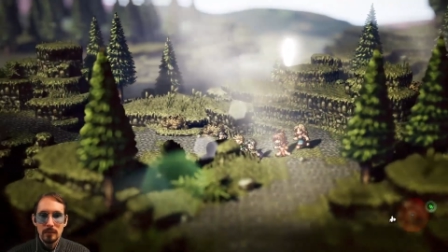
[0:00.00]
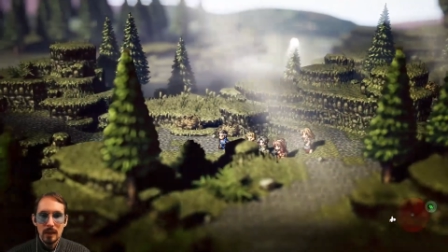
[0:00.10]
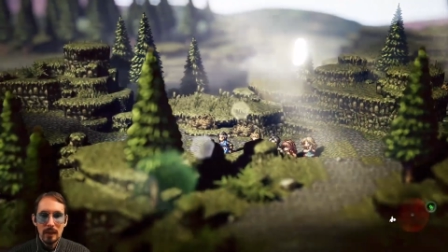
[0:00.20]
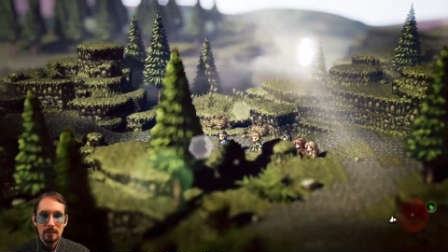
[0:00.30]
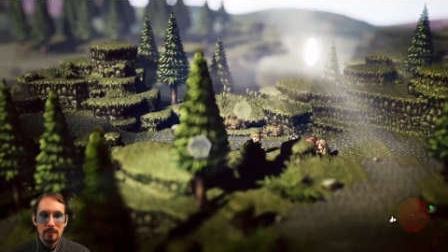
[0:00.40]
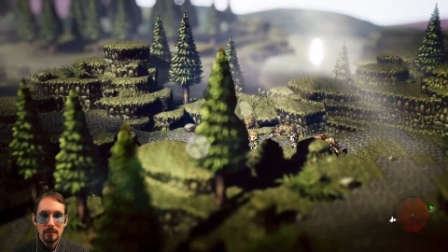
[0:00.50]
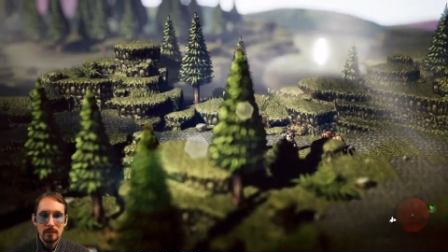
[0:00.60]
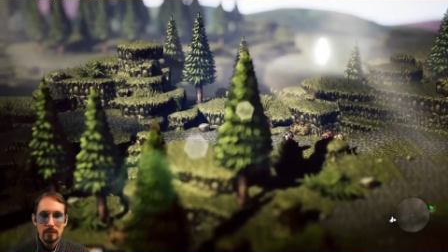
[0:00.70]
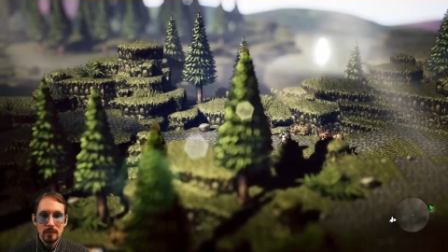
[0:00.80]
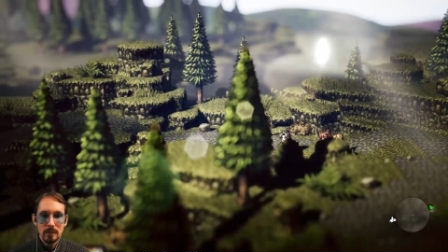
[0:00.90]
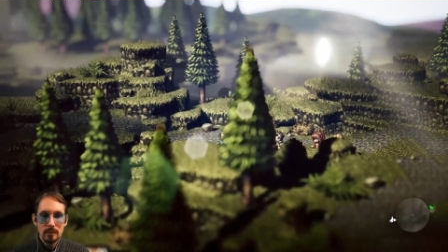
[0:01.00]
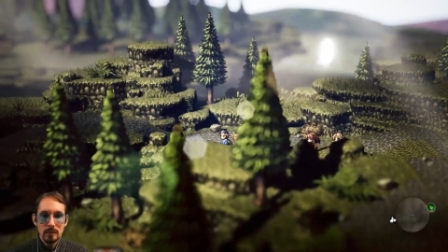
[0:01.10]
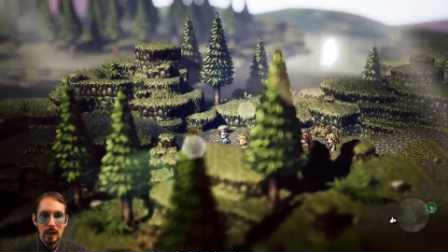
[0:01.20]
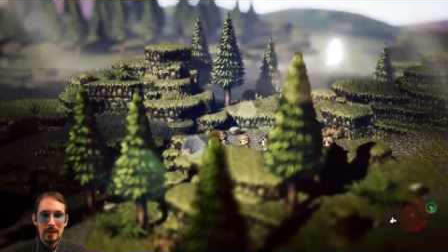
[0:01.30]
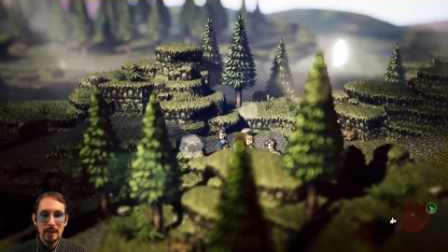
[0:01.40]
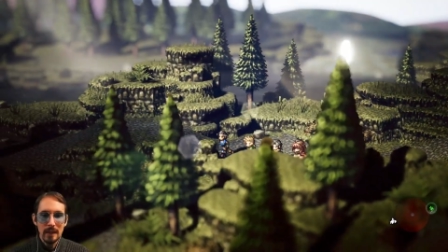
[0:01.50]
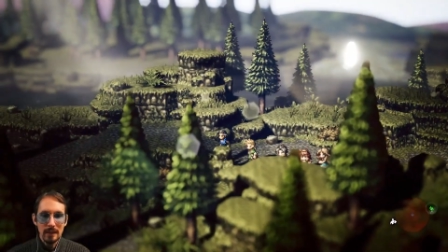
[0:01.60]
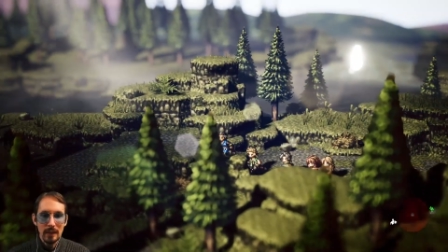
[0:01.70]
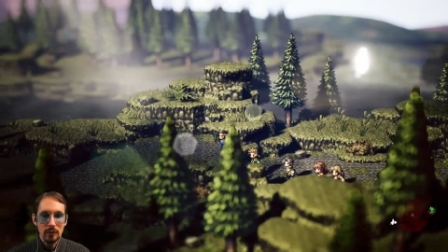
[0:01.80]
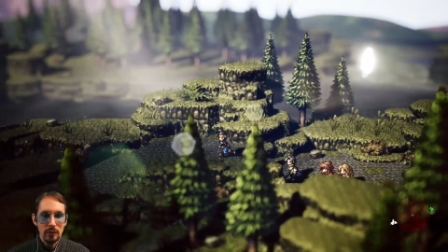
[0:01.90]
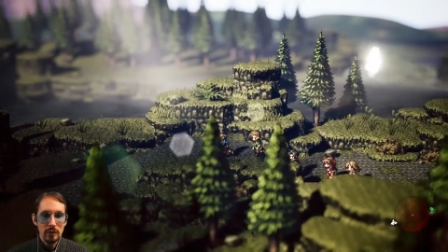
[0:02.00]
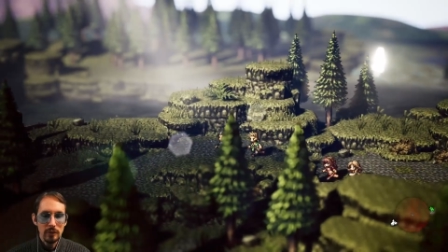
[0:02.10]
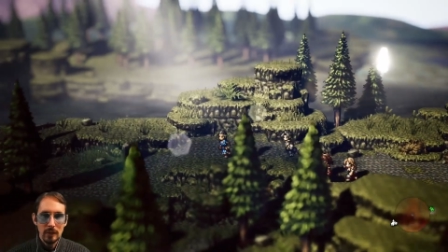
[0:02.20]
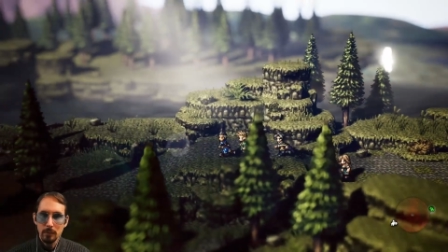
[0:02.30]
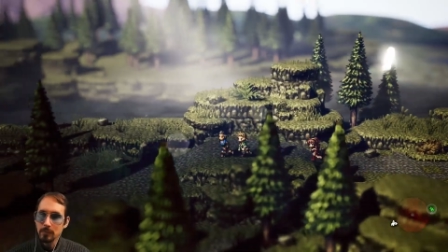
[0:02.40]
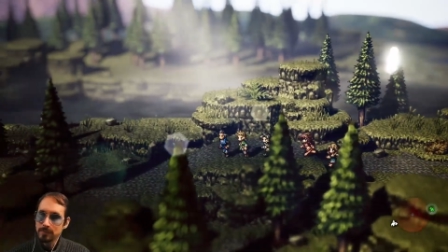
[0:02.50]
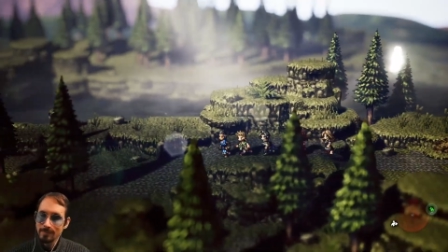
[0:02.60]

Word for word: did I? I did not get that treasure just yet.